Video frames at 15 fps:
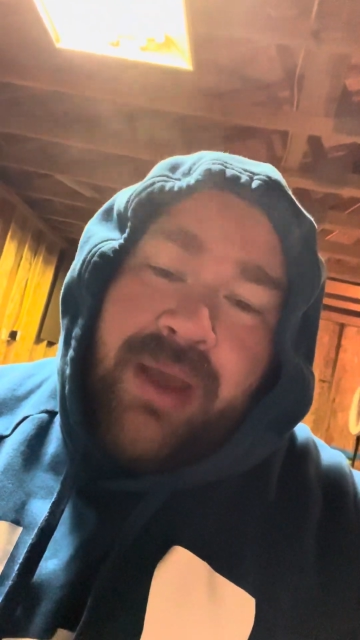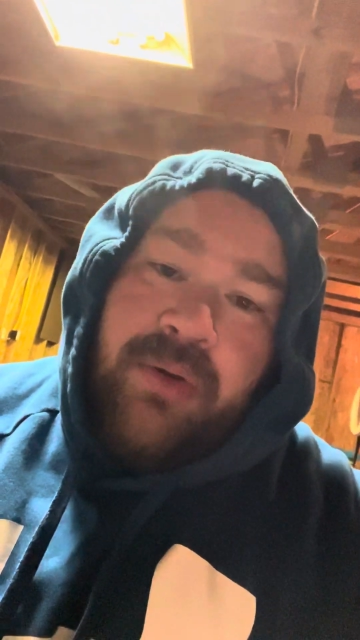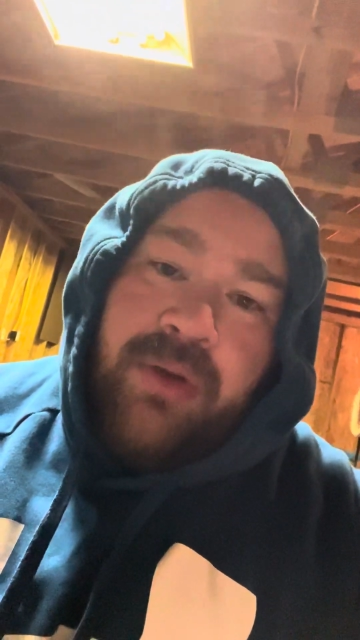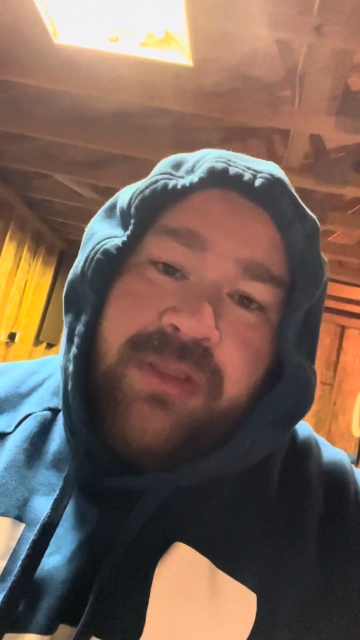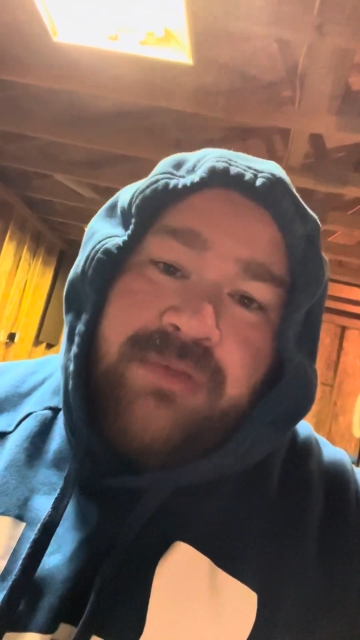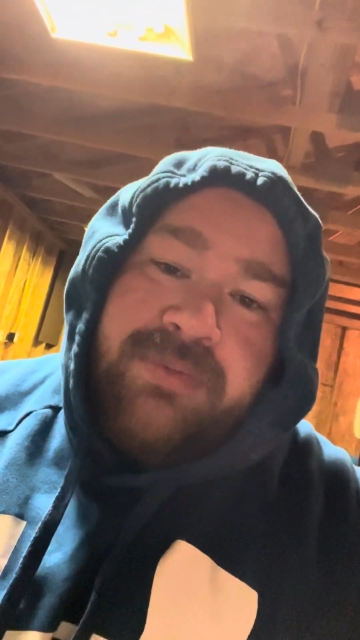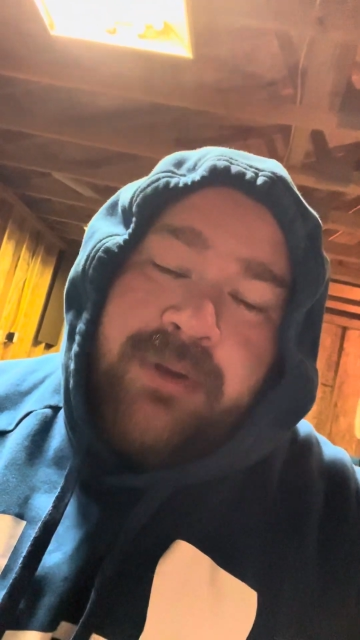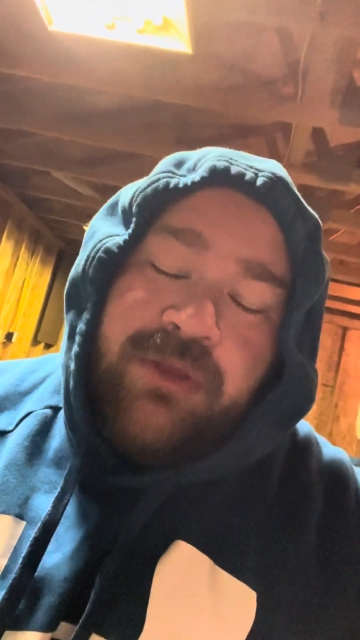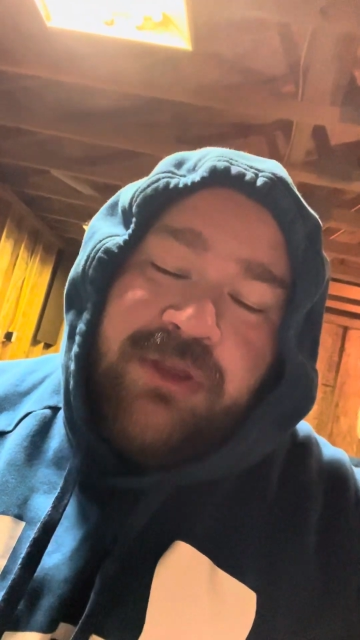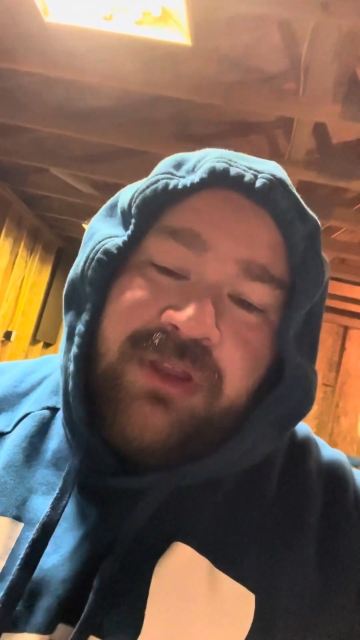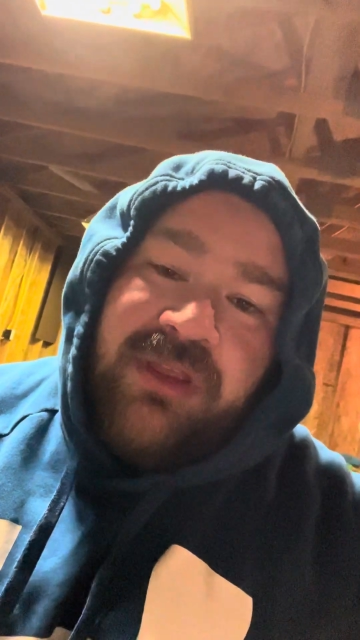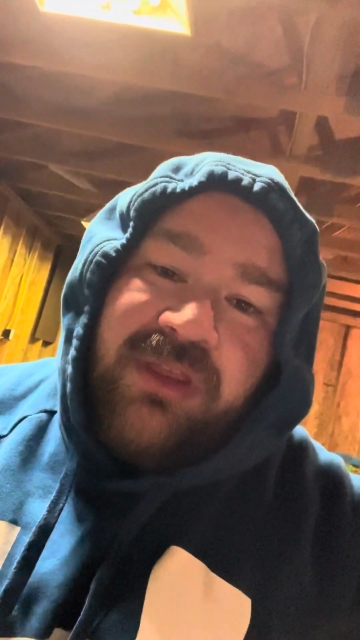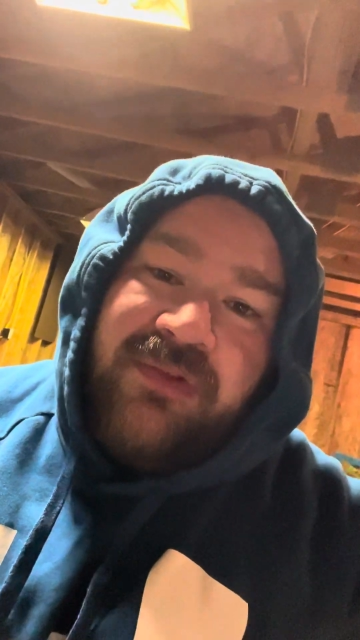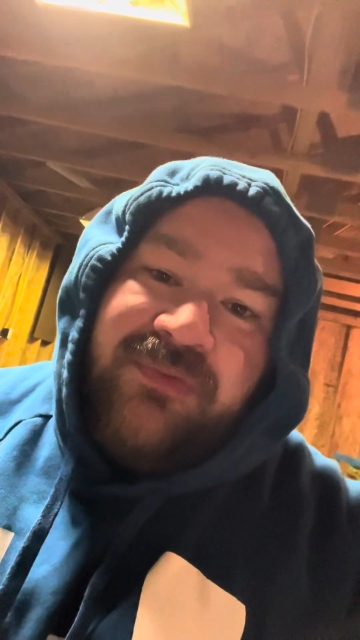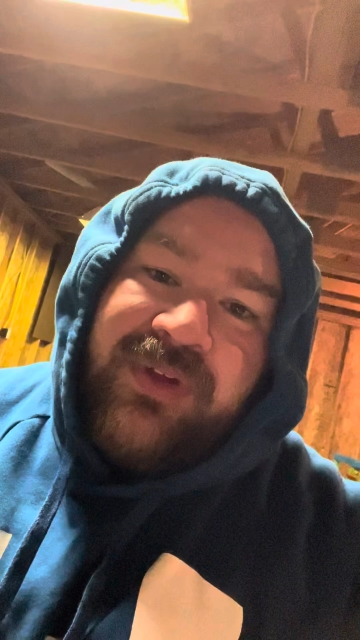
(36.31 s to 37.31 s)
I was
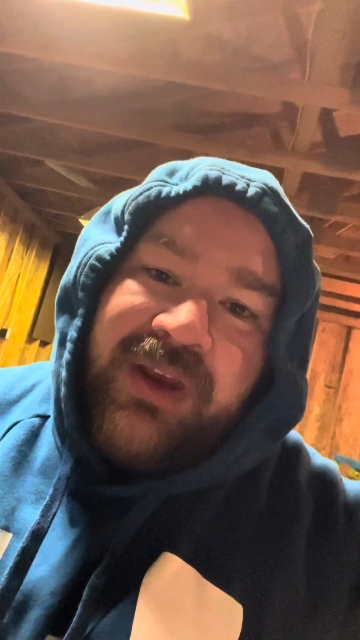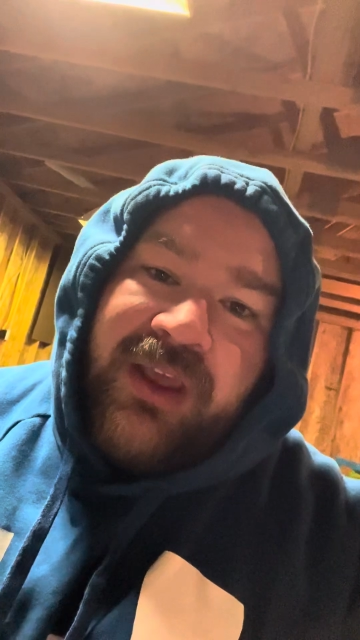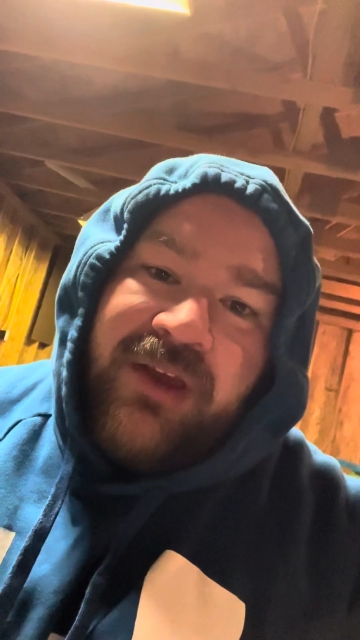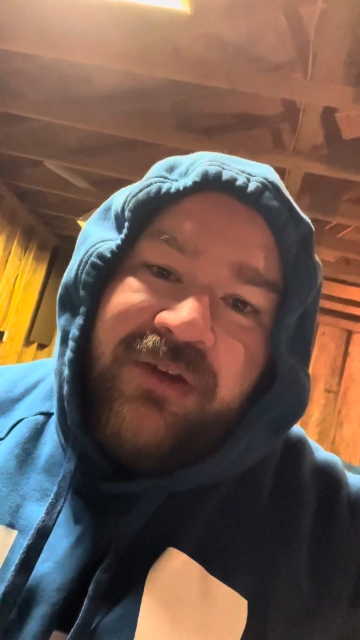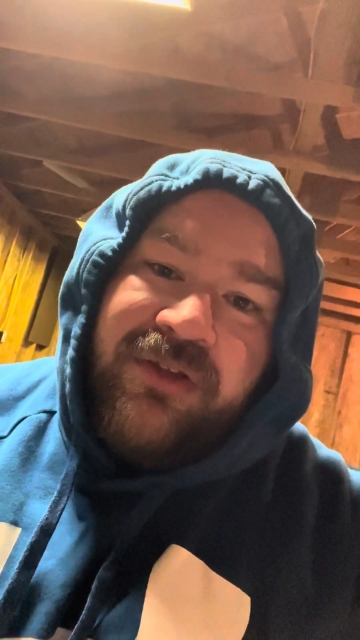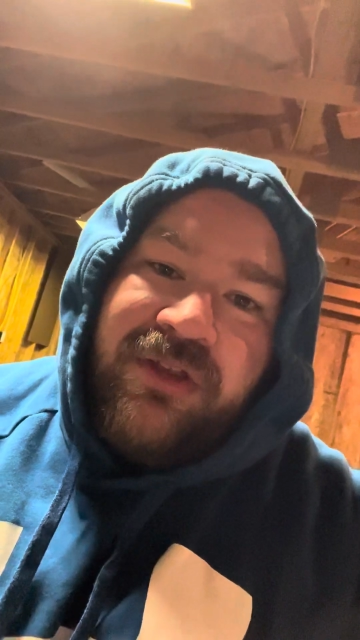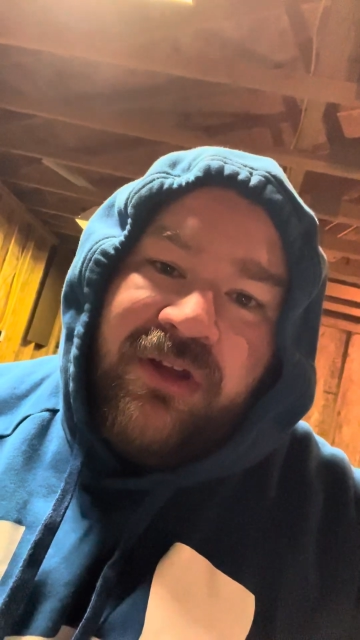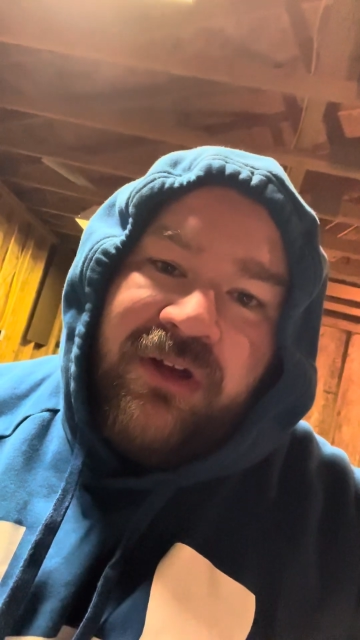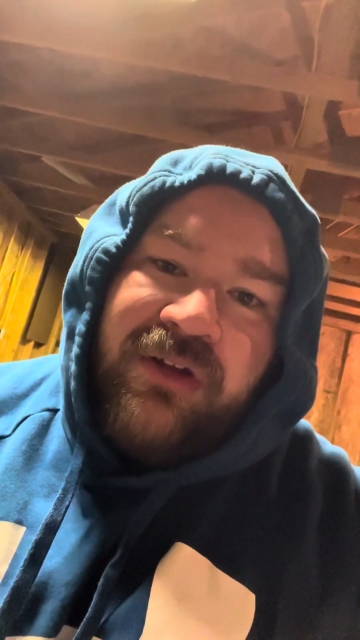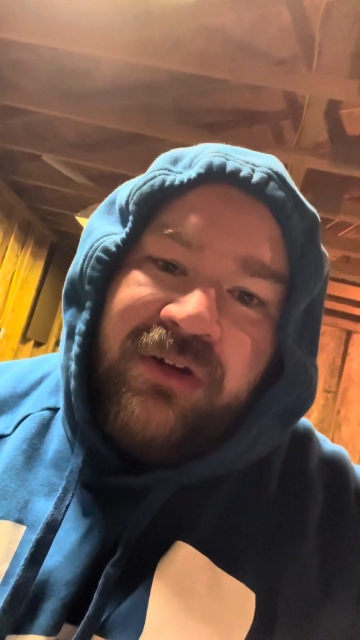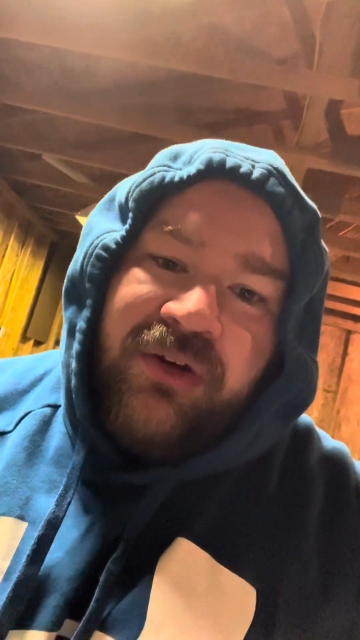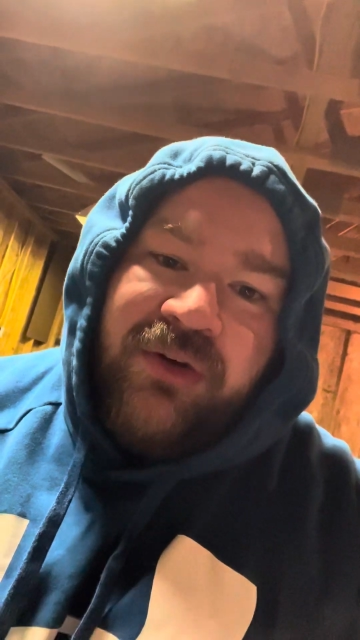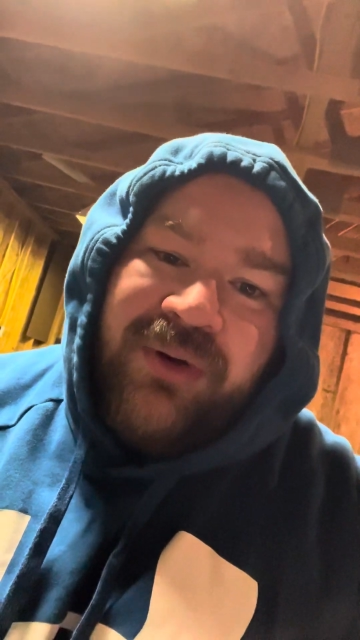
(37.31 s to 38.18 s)
posting some videos on